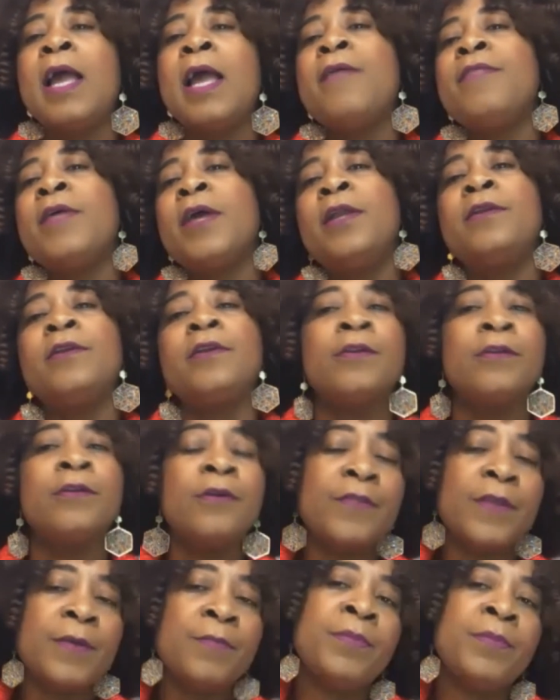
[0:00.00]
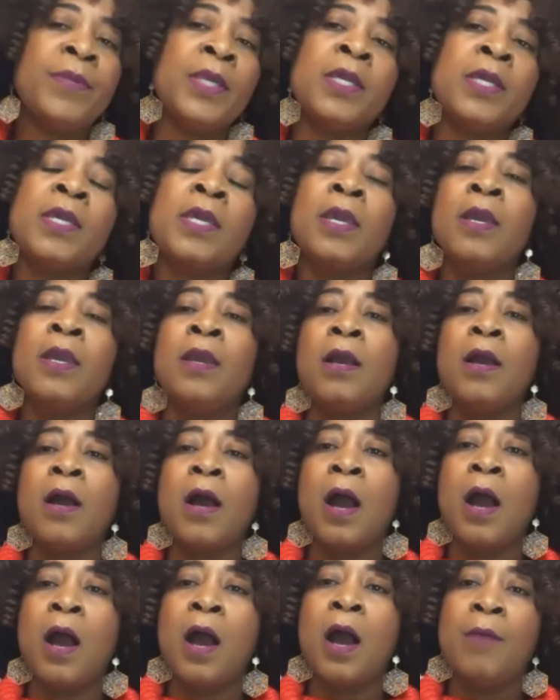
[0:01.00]
And then, the big
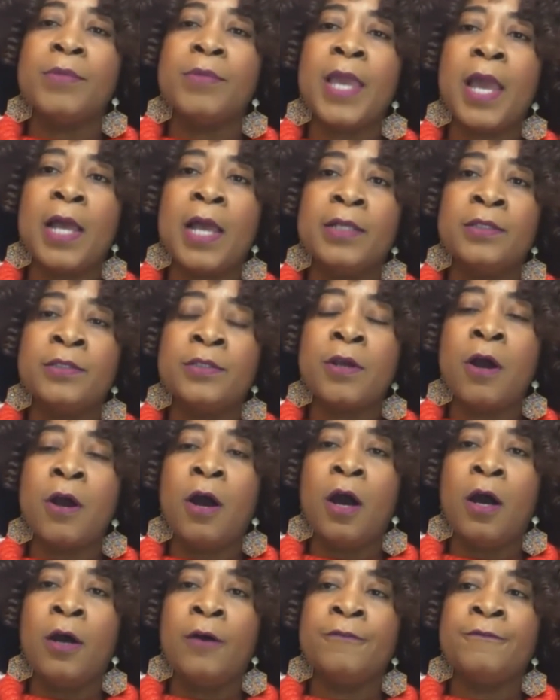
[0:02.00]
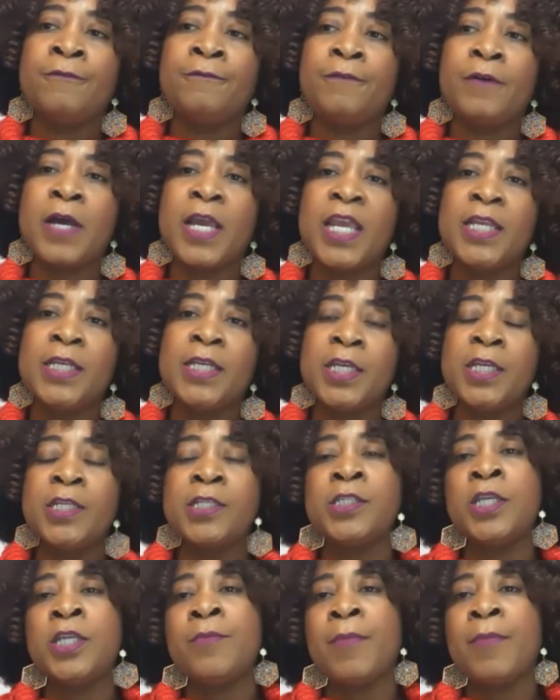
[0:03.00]
guns of
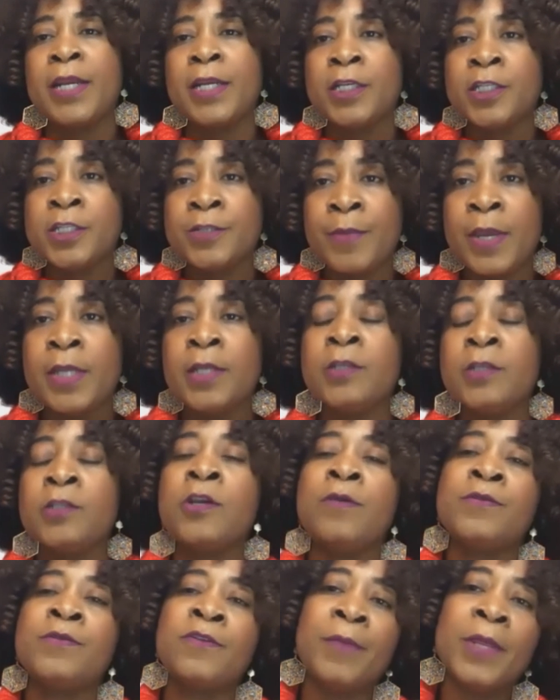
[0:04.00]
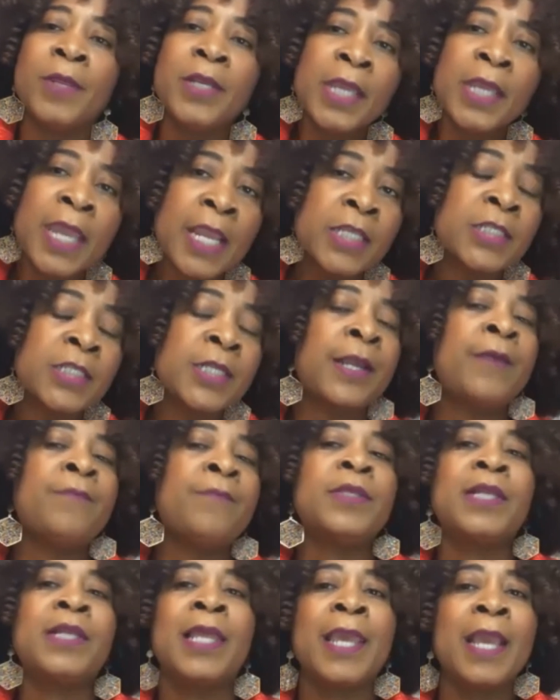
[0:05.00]
ADHD management in terms of medication can
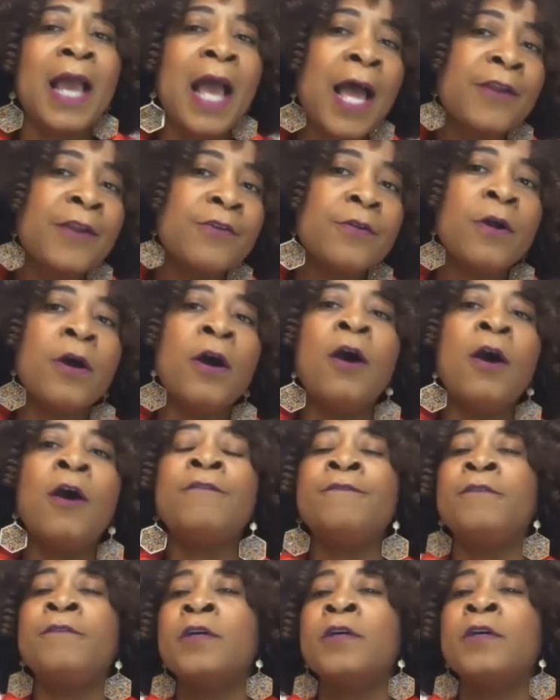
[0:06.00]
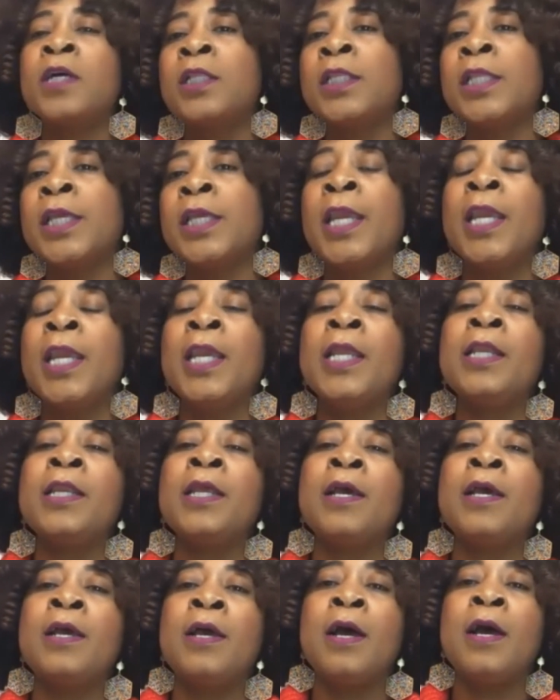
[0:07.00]
be like Adderall, Focalin,
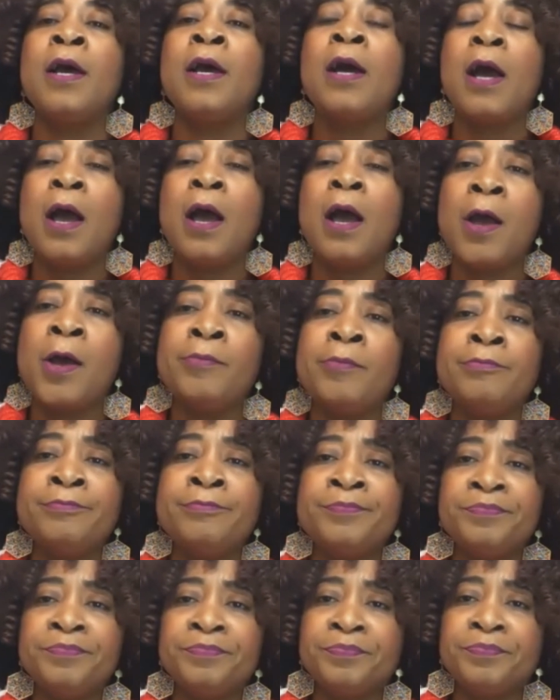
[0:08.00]
um,